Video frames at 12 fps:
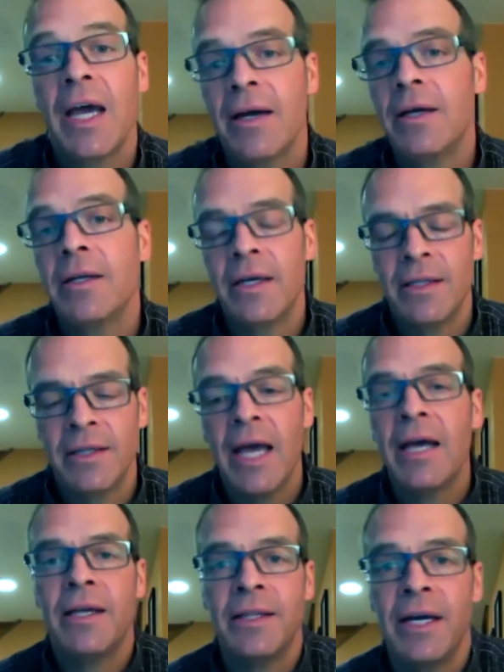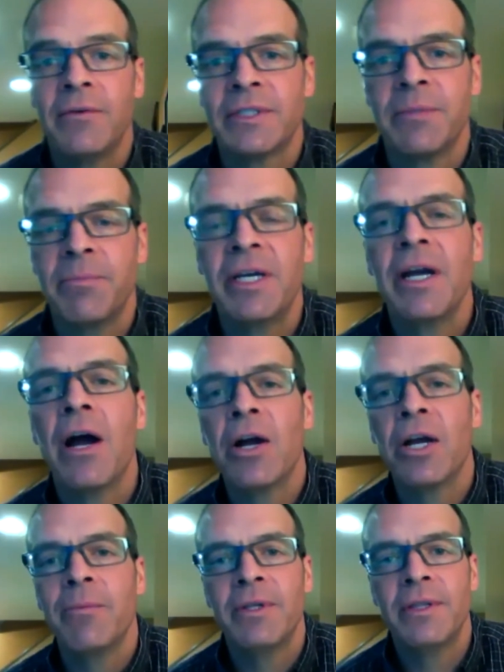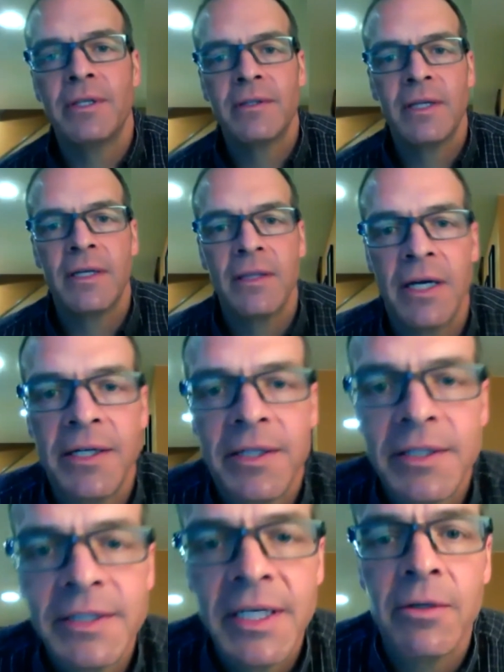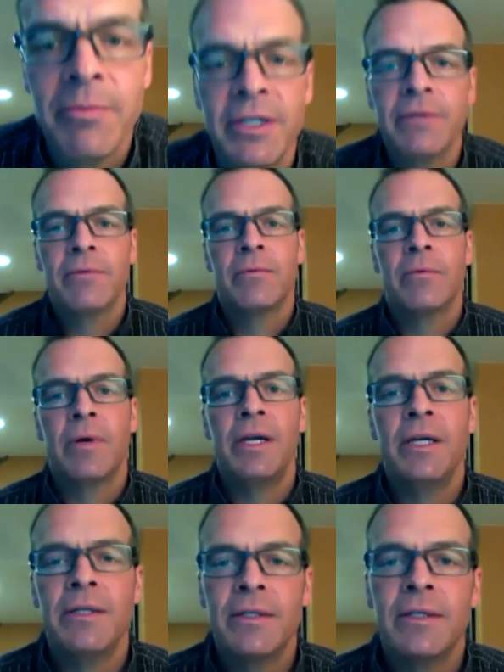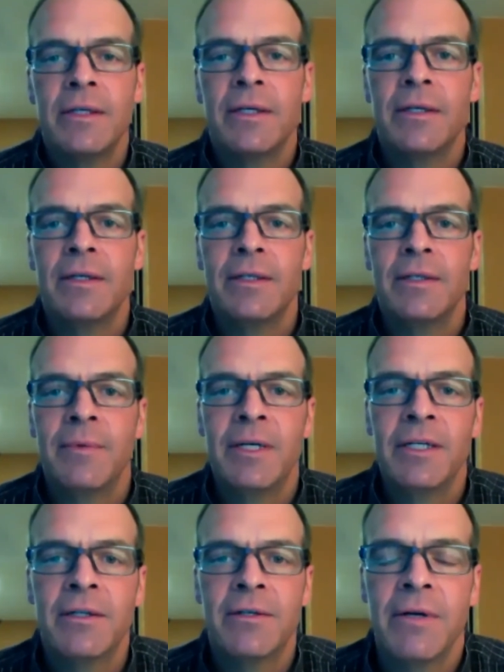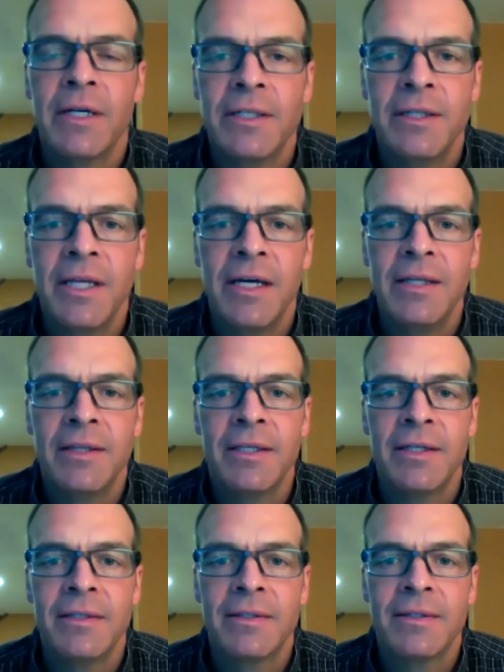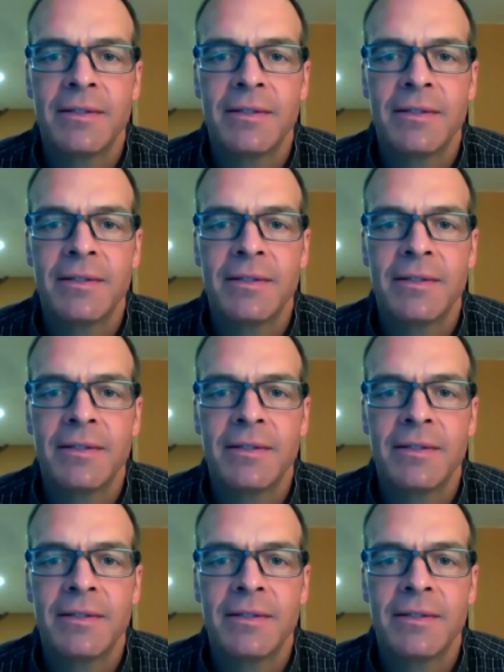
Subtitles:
Yeah, and that was the big argument that led to the settlement, right? Am I correct in that?